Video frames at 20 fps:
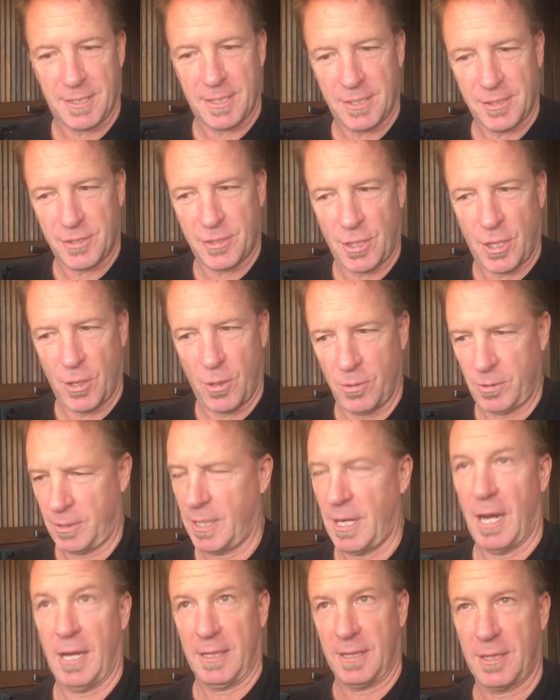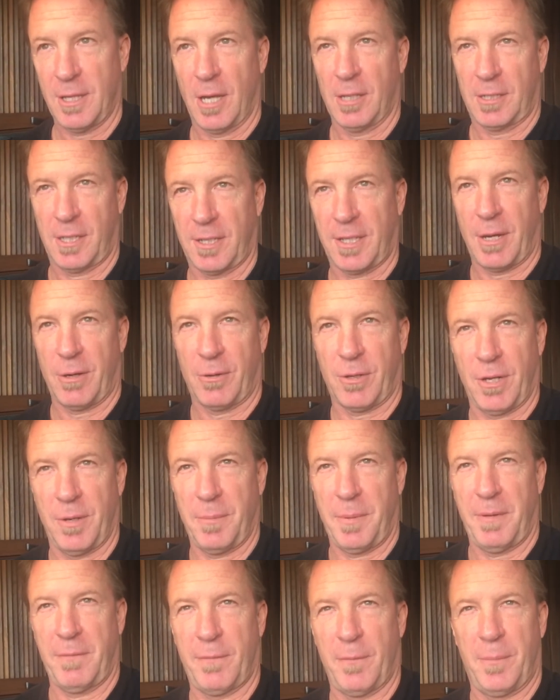So I thought that they were going to
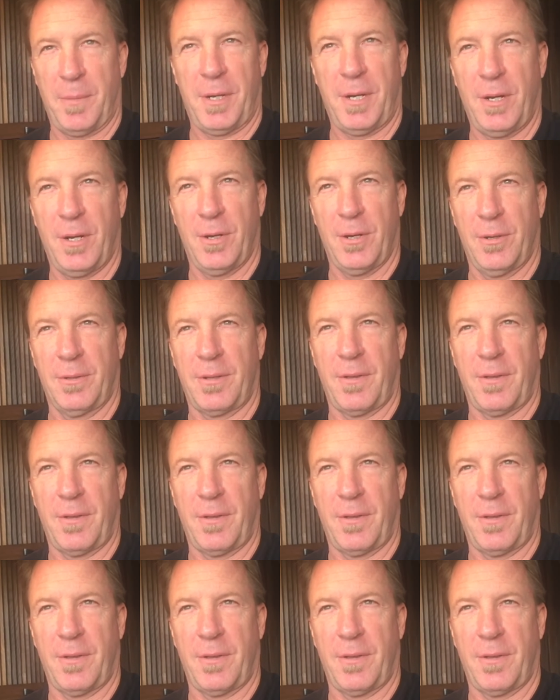be from here,